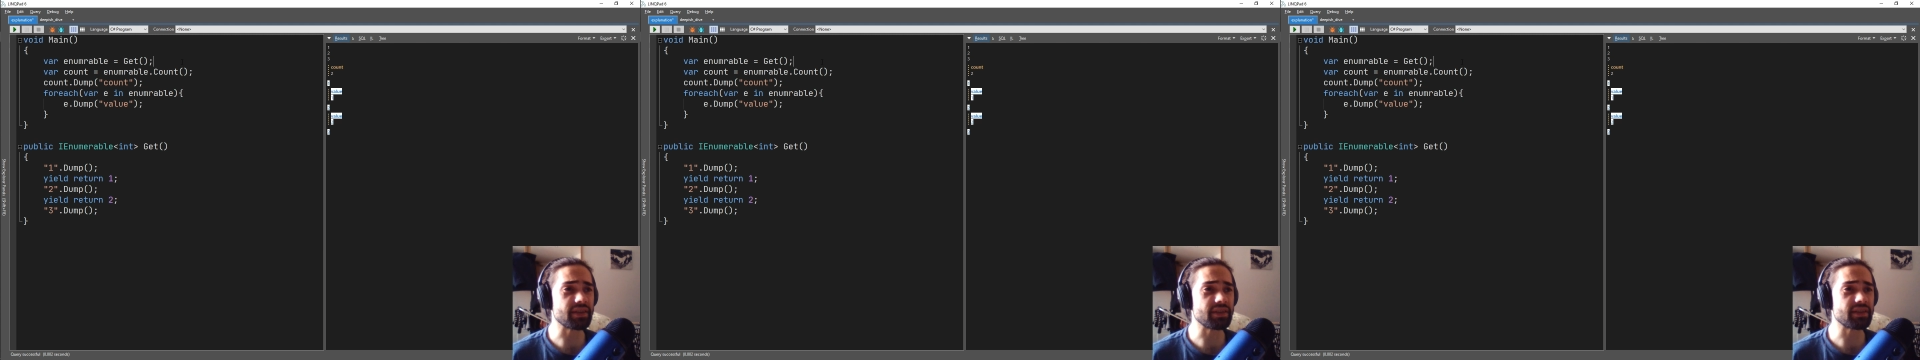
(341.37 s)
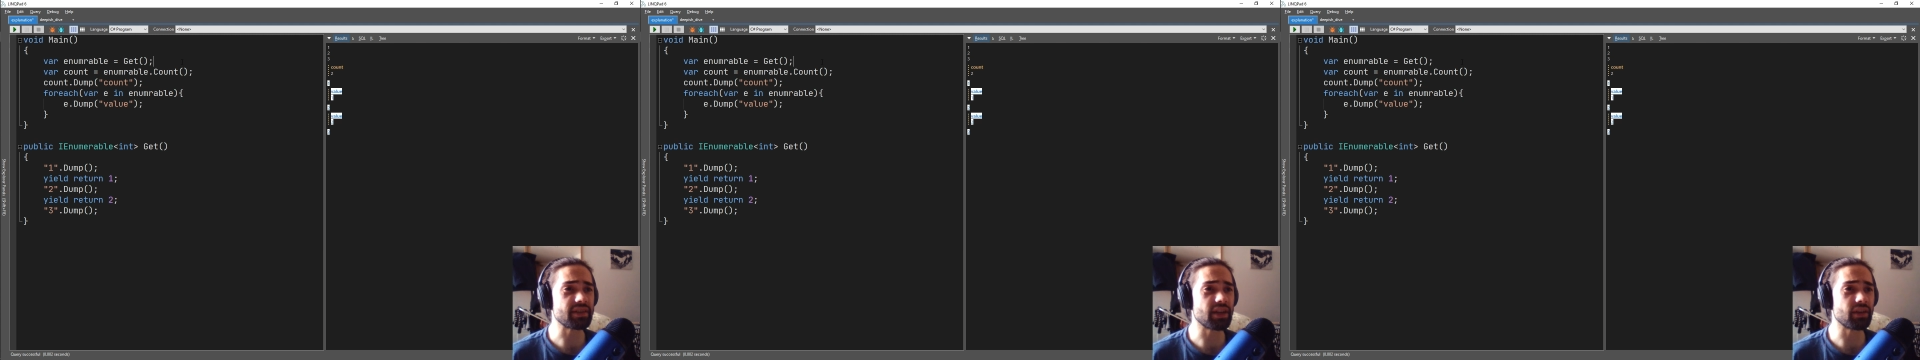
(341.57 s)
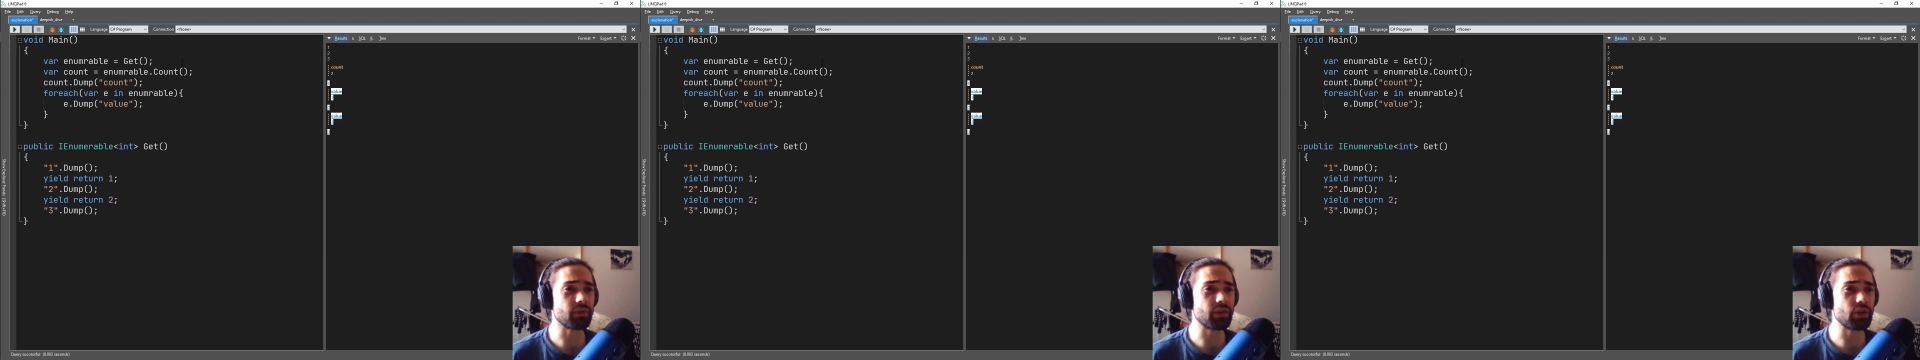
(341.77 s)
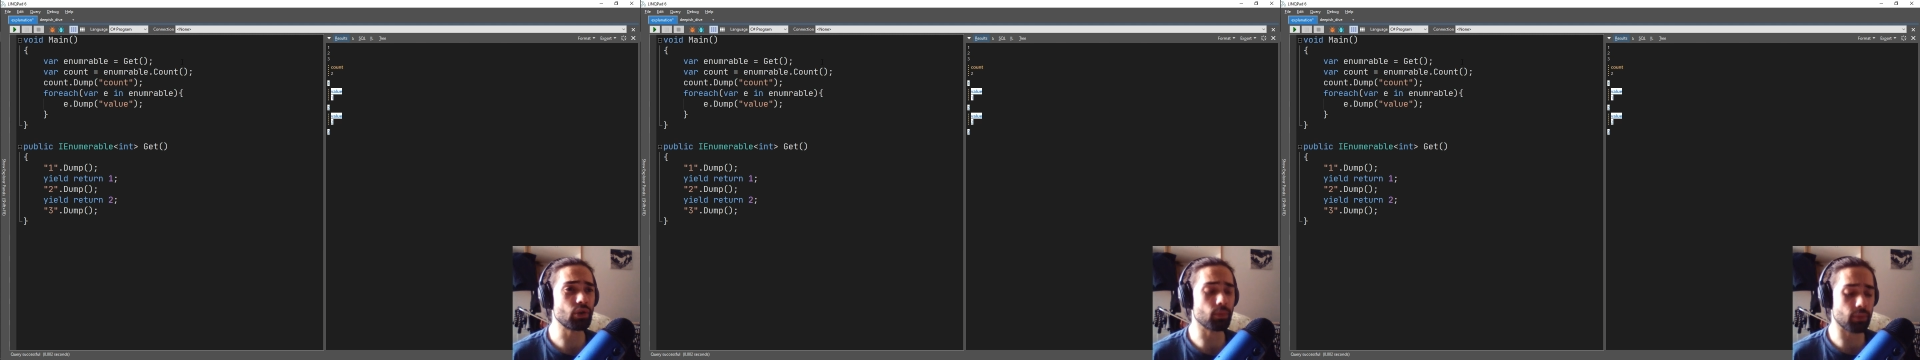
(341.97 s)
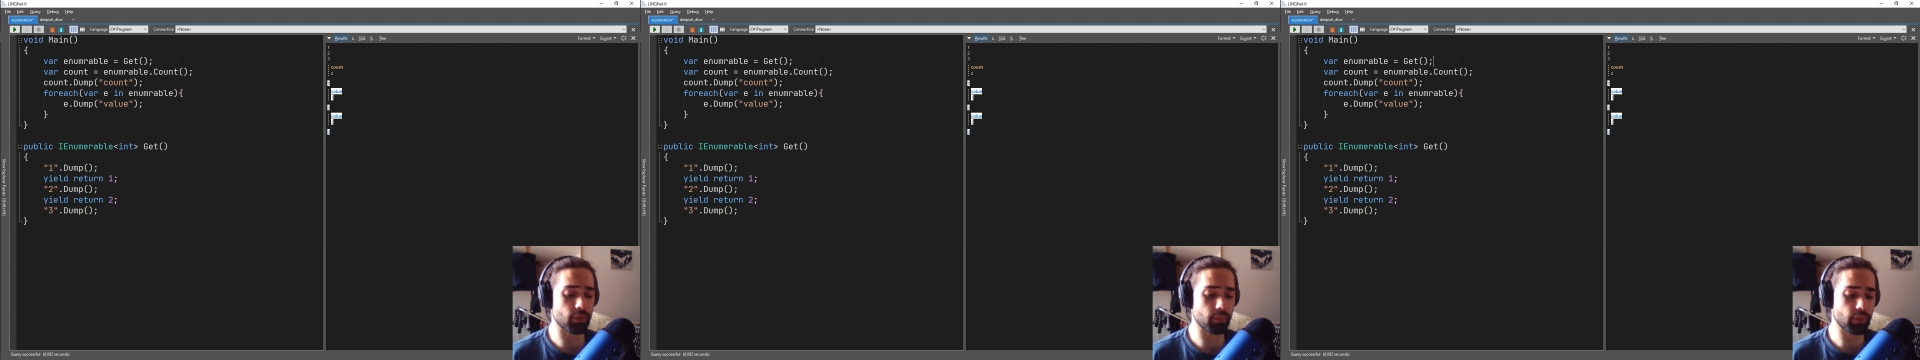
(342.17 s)
instead of
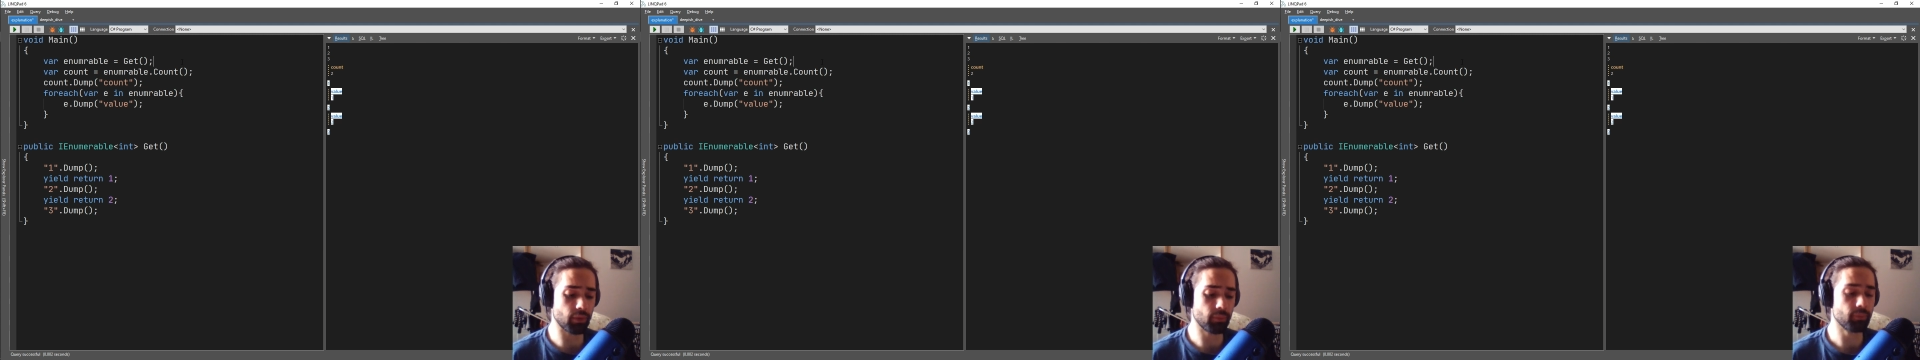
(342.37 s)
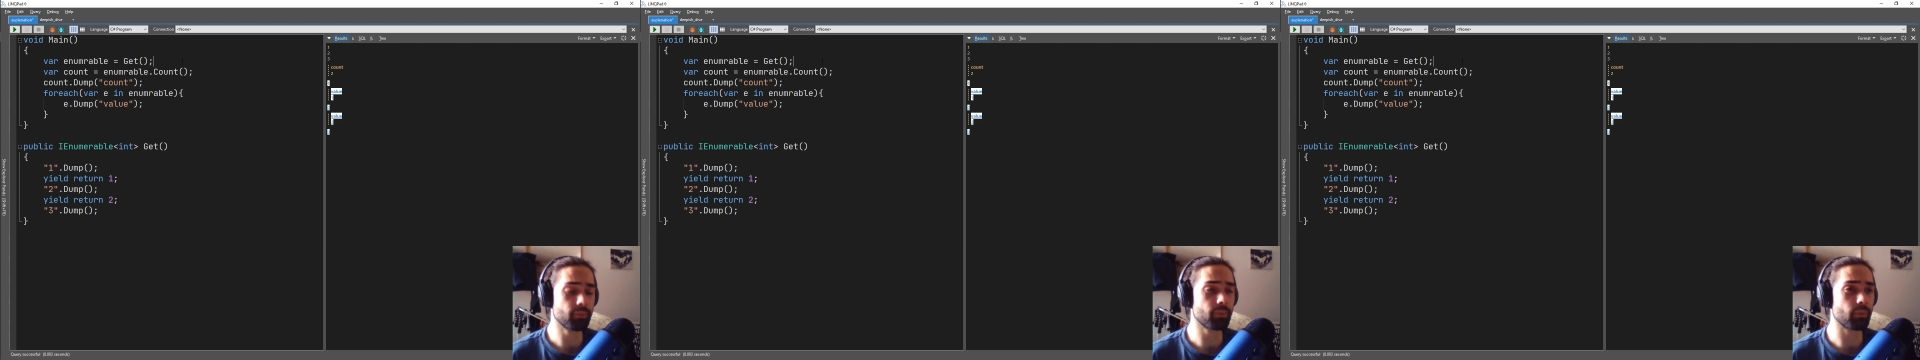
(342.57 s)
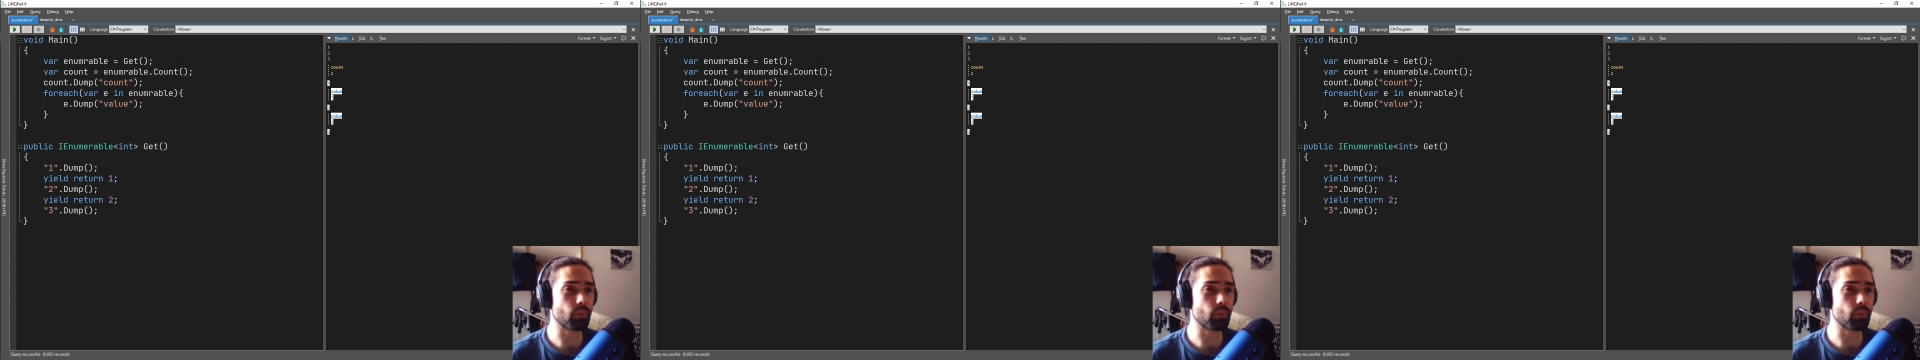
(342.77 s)
enumerable,